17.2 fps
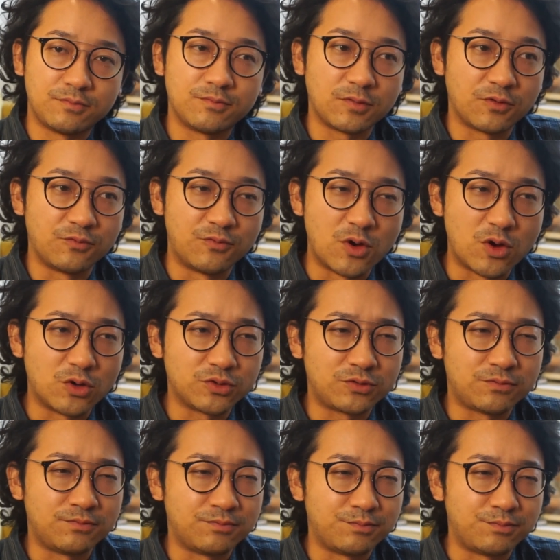Rode
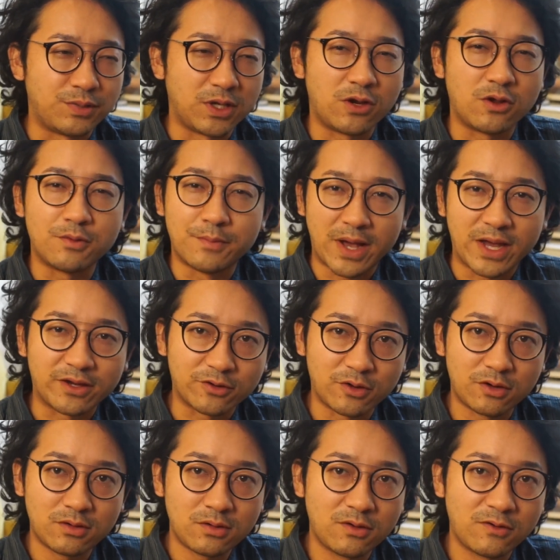Video
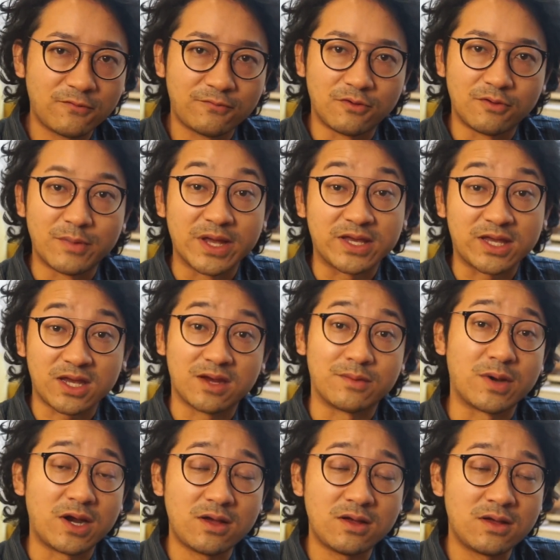Micro for my
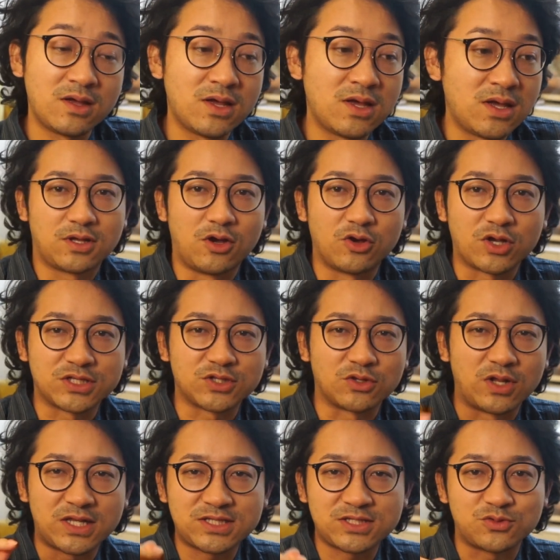camera. Okay, so
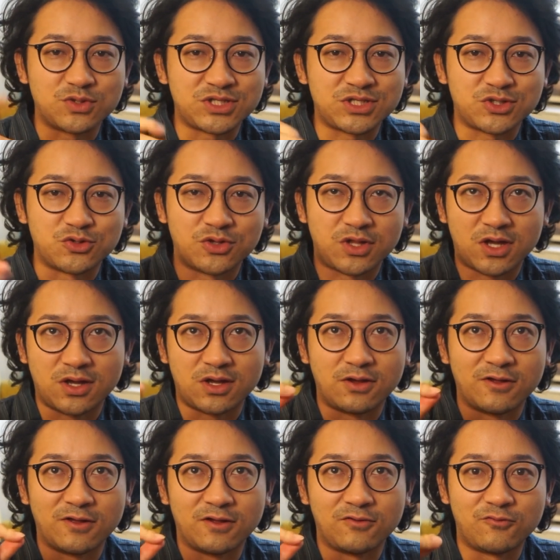let's switch to
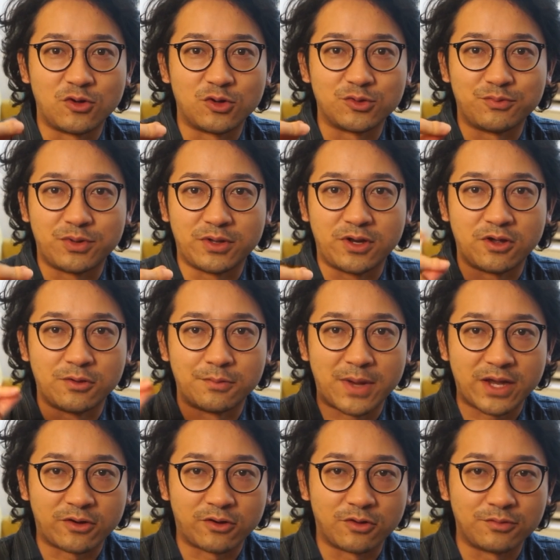the Rode Video
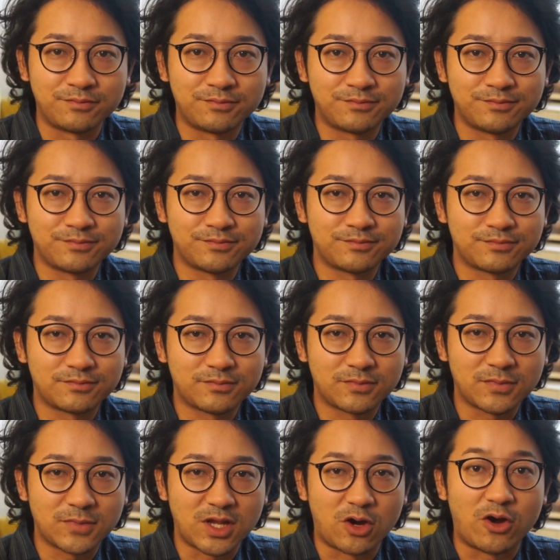Micro.
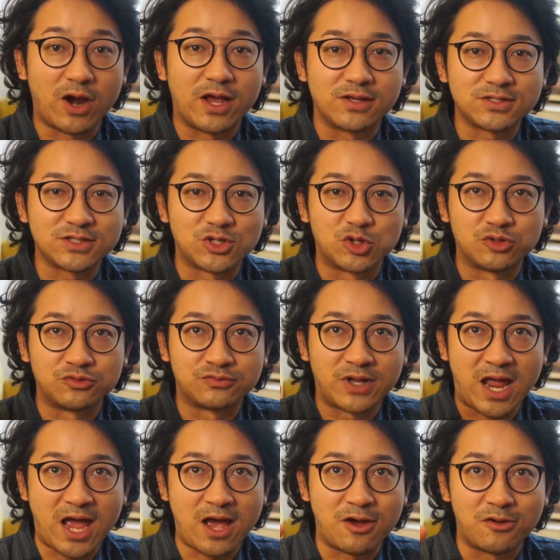All right, so
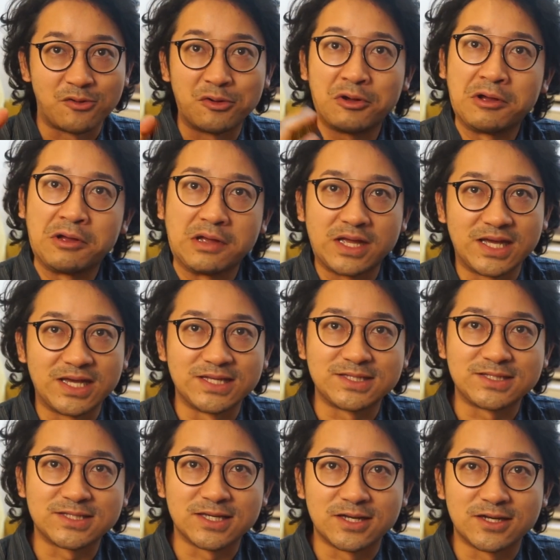now
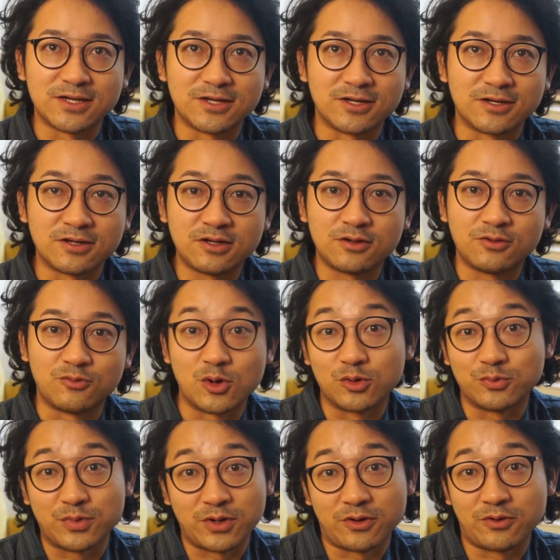it's a
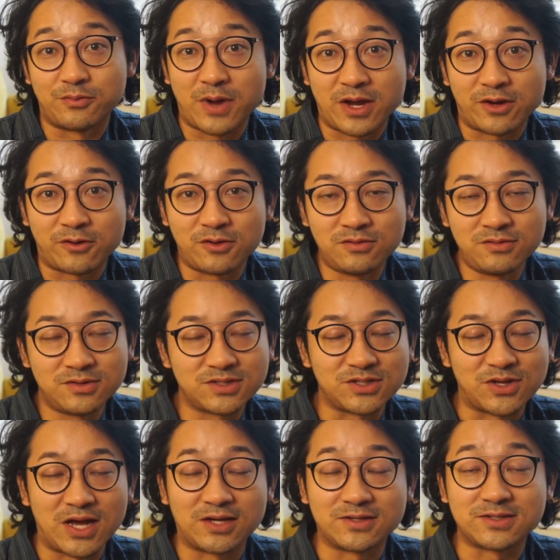Rode Video Micro.
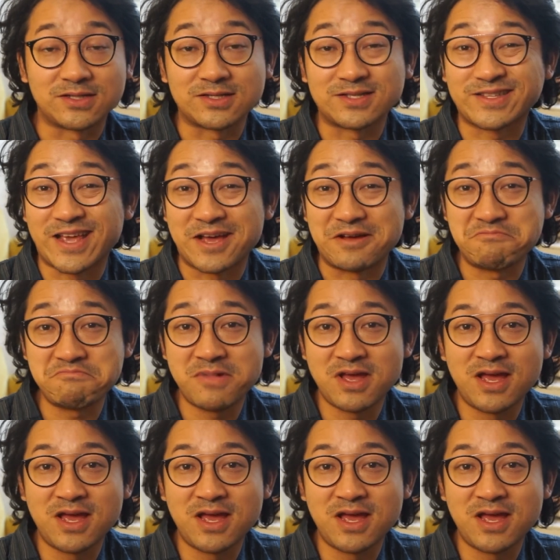So how does it sound?